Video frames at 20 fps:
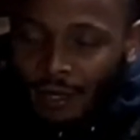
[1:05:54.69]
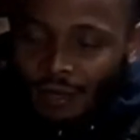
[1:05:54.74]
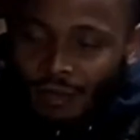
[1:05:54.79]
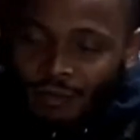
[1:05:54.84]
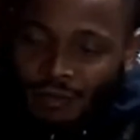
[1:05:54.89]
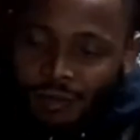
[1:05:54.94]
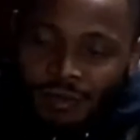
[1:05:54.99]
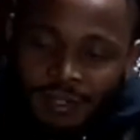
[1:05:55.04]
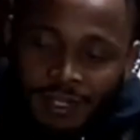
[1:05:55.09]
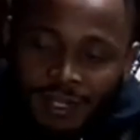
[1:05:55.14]

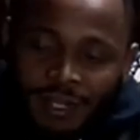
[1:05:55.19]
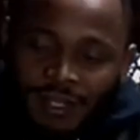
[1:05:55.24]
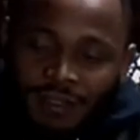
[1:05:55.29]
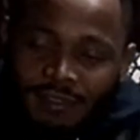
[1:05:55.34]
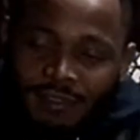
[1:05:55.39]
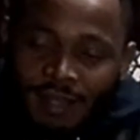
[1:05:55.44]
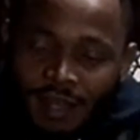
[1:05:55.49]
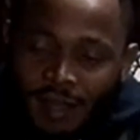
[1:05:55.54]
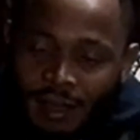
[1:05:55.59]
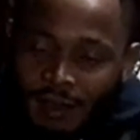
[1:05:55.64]
So until
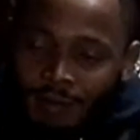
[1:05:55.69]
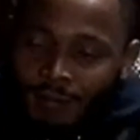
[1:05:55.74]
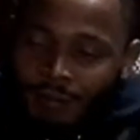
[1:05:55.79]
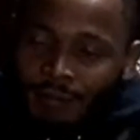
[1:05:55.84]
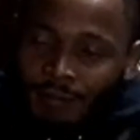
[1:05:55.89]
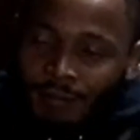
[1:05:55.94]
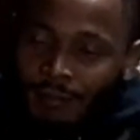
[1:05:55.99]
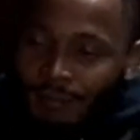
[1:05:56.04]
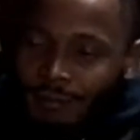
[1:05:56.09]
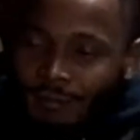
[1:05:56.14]
next time,
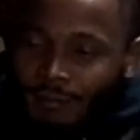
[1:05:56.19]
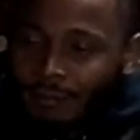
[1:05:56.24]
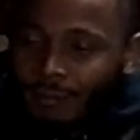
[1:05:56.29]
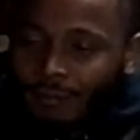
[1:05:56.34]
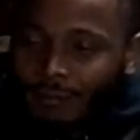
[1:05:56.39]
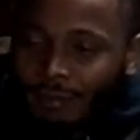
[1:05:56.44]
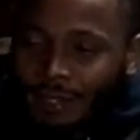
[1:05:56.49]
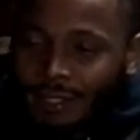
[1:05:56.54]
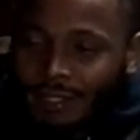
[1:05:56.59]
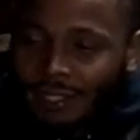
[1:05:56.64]

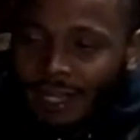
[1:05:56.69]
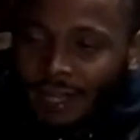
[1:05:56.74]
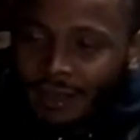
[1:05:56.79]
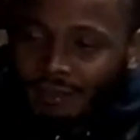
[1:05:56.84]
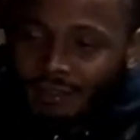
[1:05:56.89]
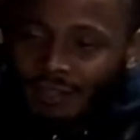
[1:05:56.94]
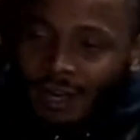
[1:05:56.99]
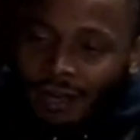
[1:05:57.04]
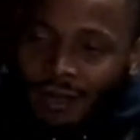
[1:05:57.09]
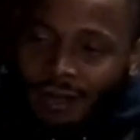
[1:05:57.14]
peace
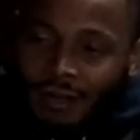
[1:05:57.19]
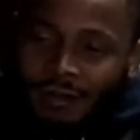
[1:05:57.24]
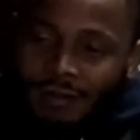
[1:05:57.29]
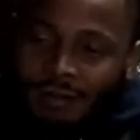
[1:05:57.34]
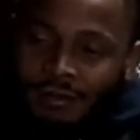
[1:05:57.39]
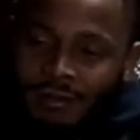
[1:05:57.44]
out, y'all.